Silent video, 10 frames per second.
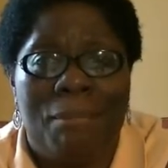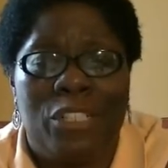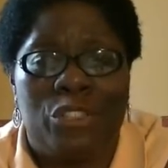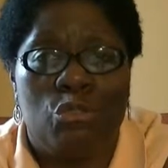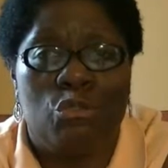but
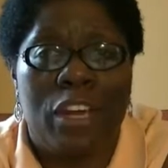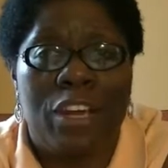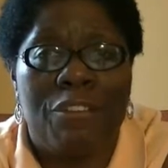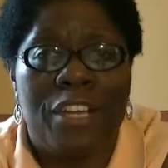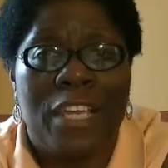it's
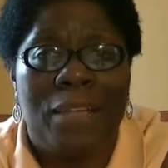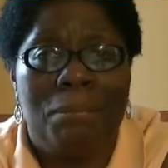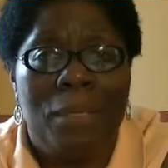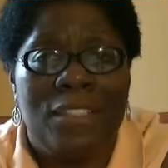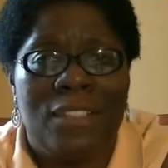dreary
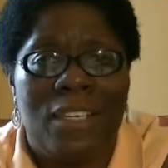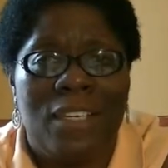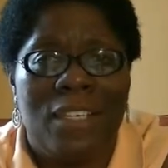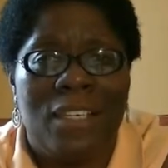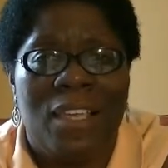and
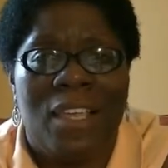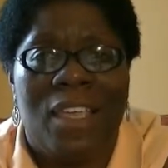misty,